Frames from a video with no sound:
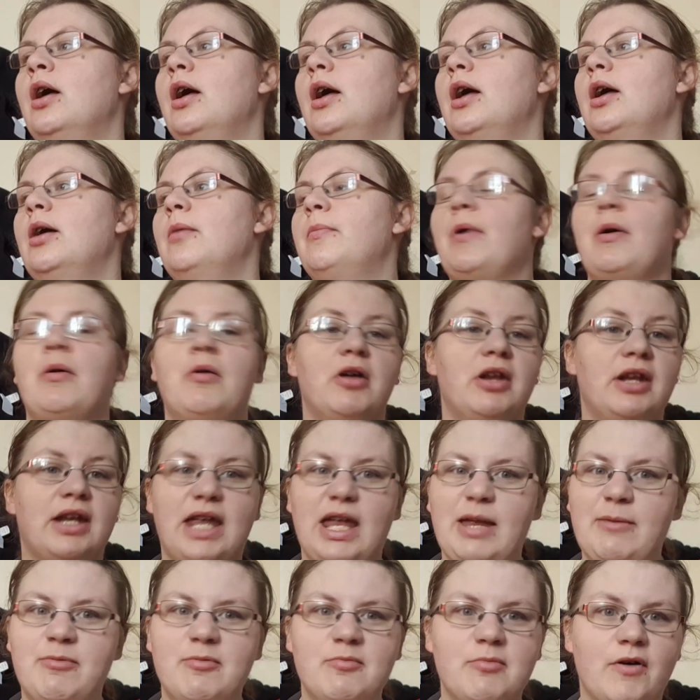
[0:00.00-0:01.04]
But I'm going to
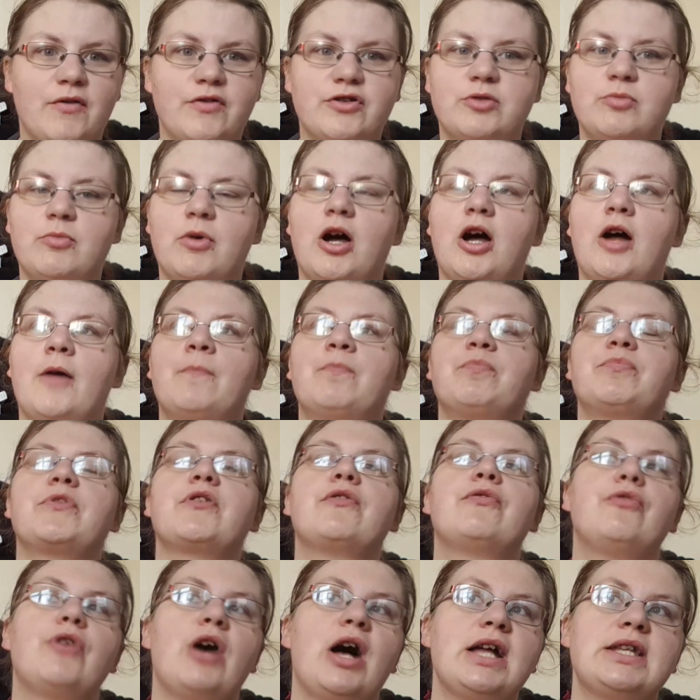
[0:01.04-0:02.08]
keep him off tomorrow.
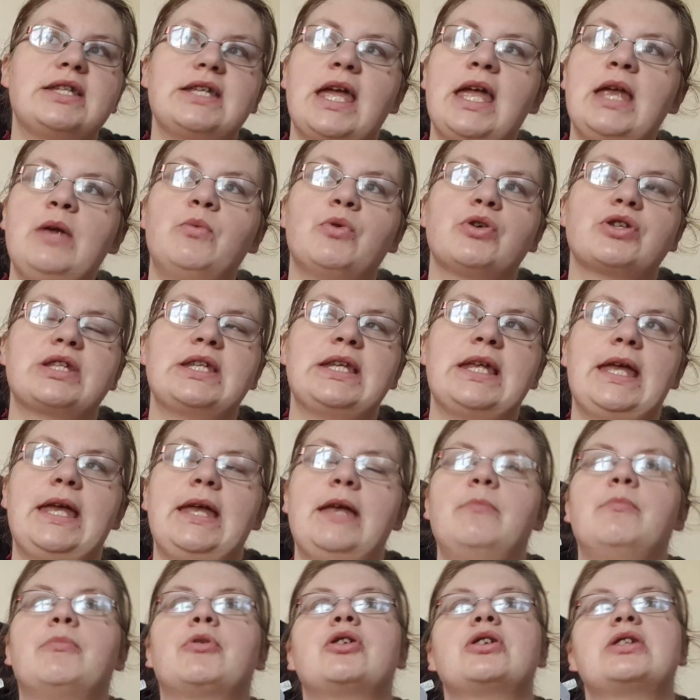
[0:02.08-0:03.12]
Friday, he wasn't
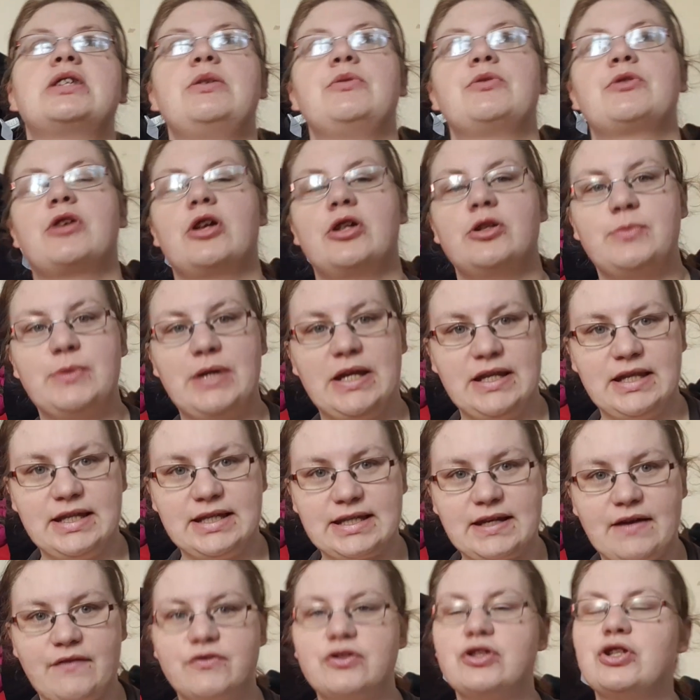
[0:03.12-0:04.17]
in because he was going to be in
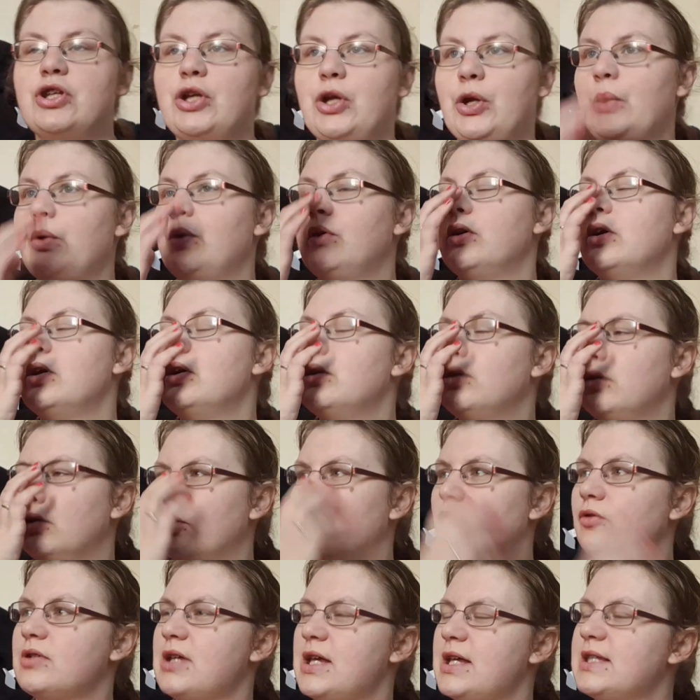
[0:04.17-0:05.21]
this afternoon,
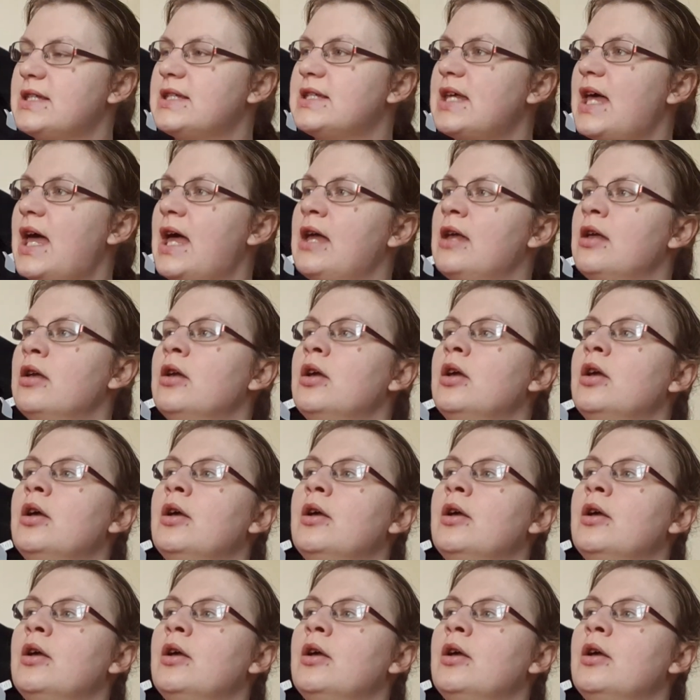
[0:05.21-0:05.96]
all day today.